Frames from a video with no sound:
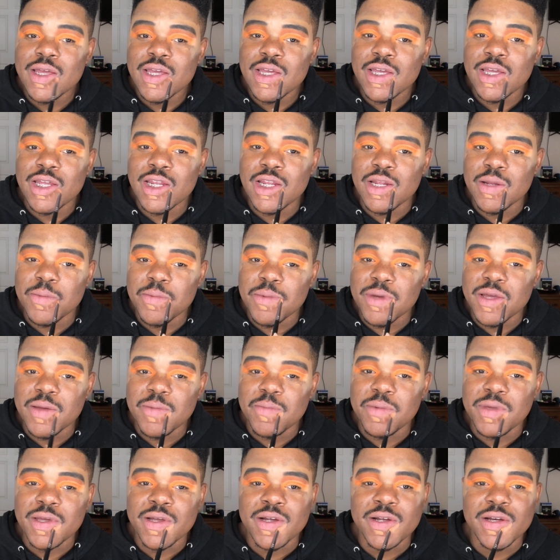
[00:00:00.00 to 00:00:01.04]
and in my
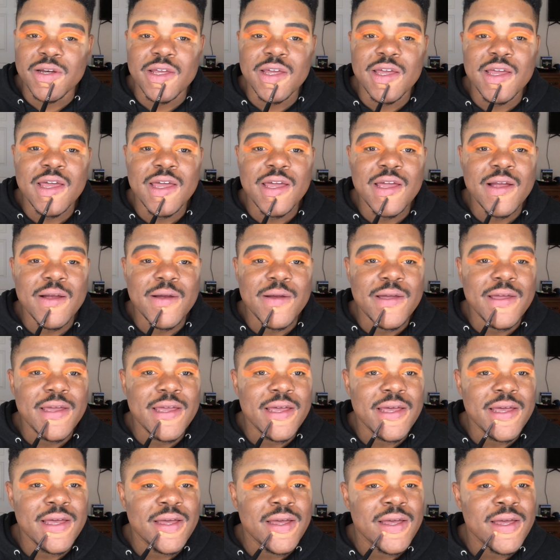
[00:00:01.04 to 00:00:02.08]
beard
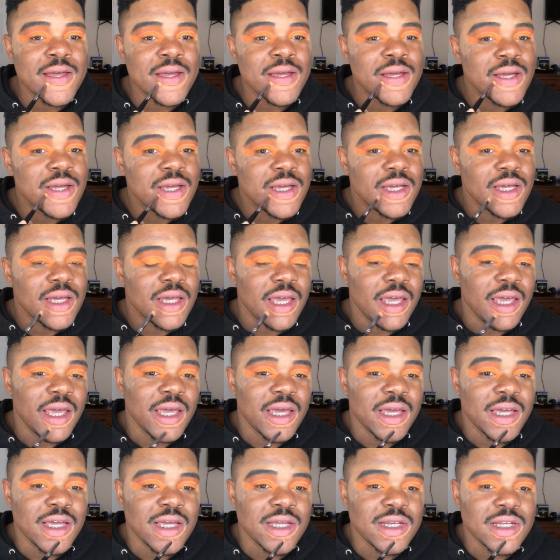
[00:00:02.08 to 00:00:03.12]
area
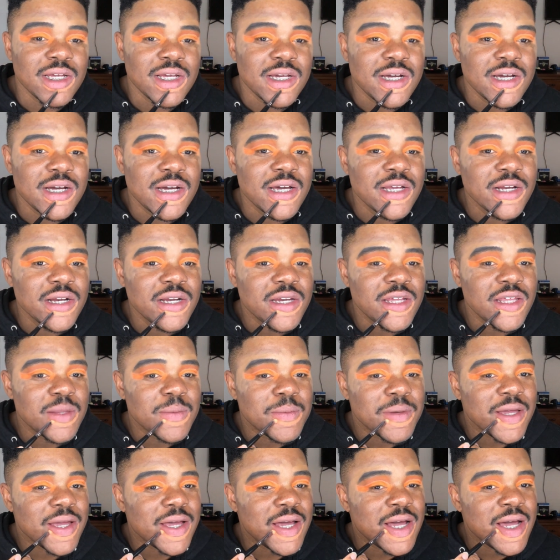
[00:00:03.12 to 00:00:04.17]
and underneath
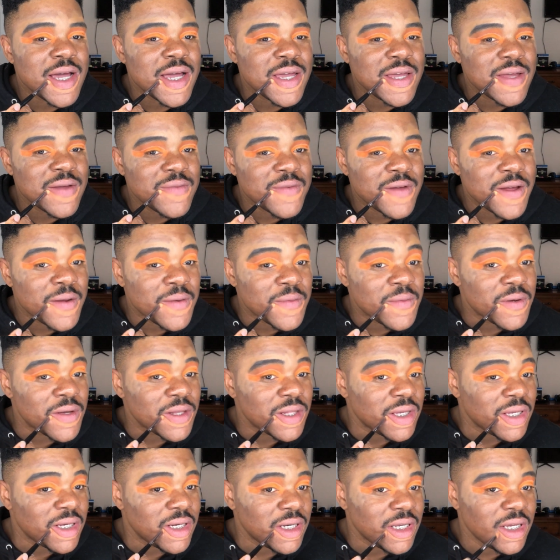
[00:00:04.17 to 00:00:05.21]
my eye if I
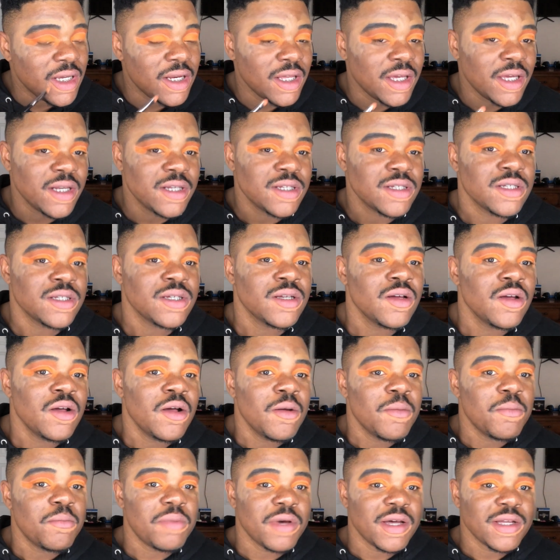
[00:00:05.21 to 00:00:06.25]
really need it.
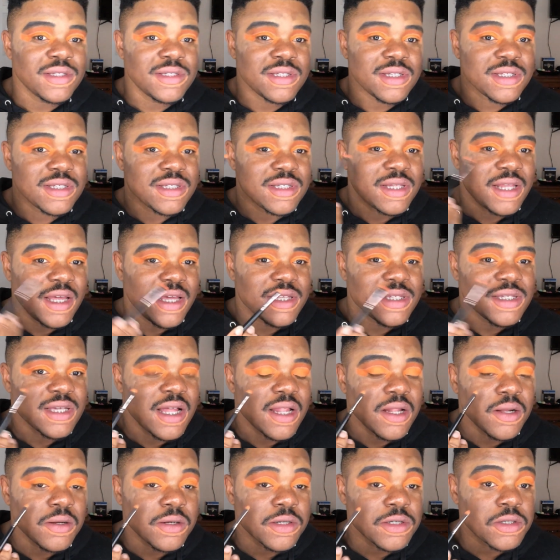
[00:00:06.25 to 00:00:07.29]
But since today's
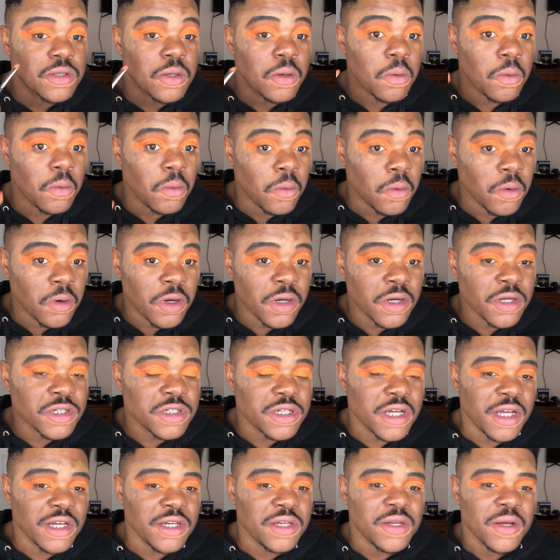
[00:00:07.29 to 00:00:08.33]
color is orange,
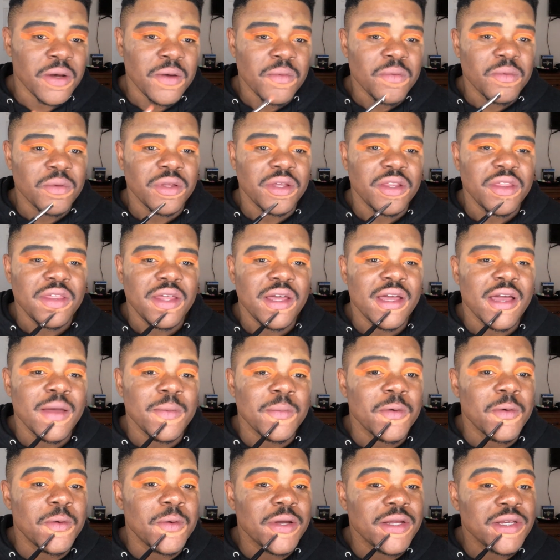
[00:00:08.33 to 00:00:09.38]
I don't really think I'm
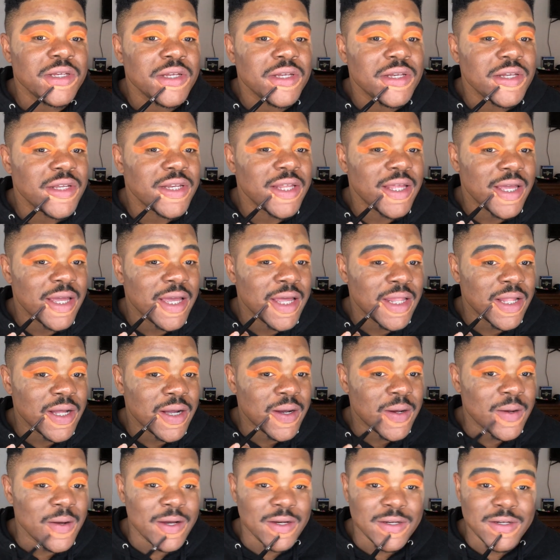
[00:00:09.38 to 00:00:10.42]
going to need a color
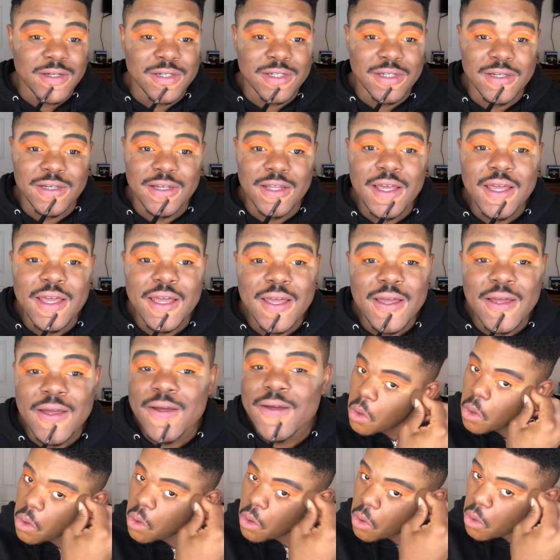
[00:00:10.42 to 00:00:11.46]
corrector today.
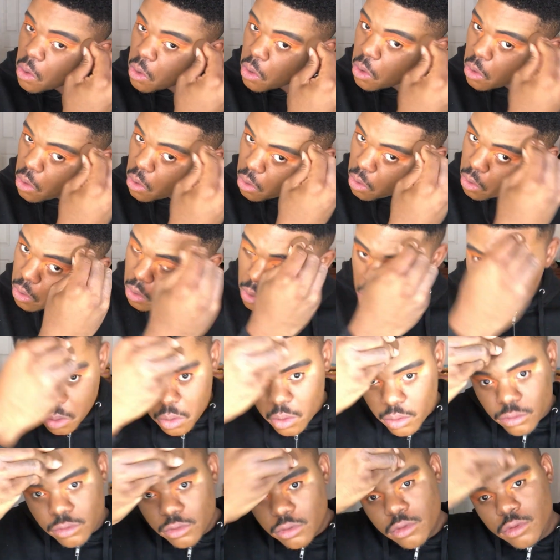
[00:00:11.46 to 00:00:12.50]
So then I'm going to apply my
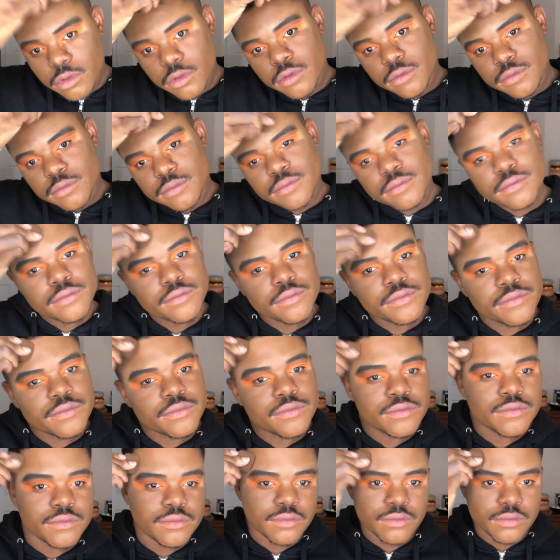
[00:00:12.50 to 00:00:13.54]
Mary Kay Full
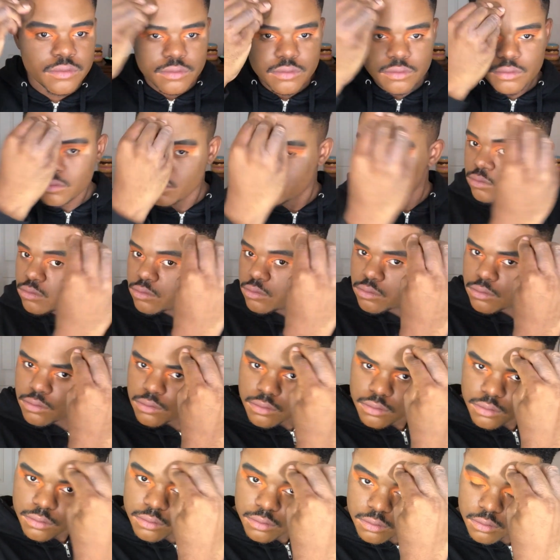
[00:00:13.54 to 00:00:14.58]
Coverage Foundation
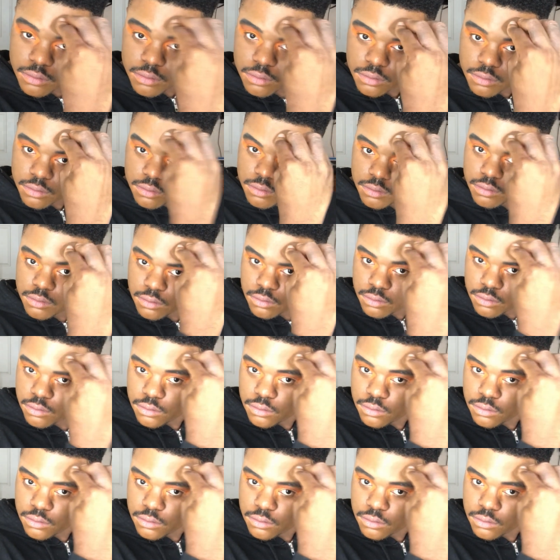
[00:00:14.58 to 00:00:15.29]
in the color Bronze